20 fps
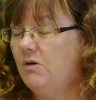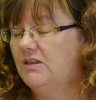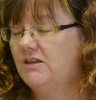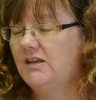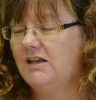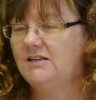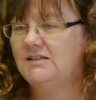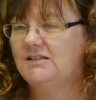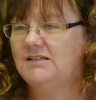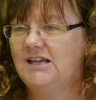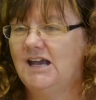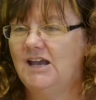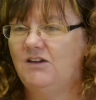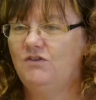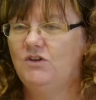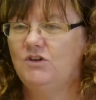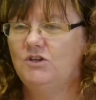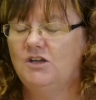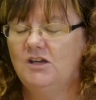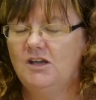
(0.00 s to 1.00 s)
At the end of the day,
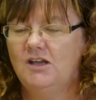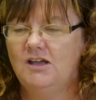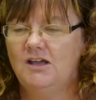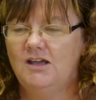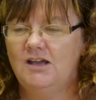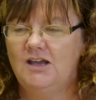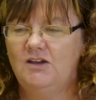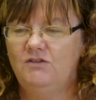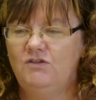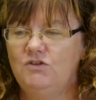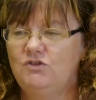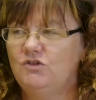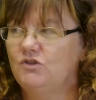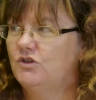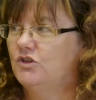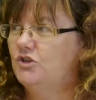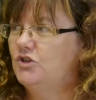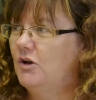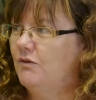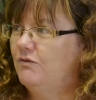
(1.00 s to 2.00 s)
if you've done
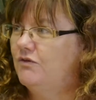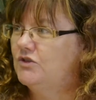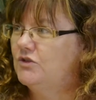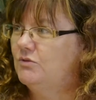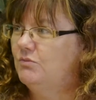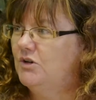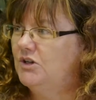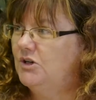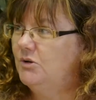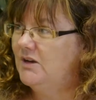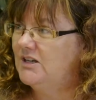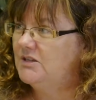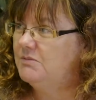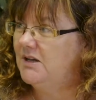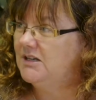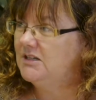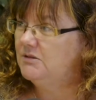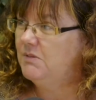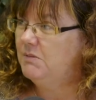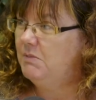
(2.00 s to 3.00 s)
the job for somebody, you
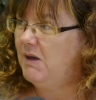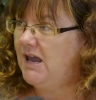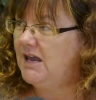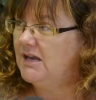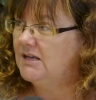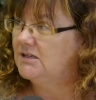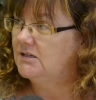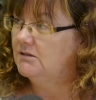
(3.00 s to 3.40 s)
expect to be paid.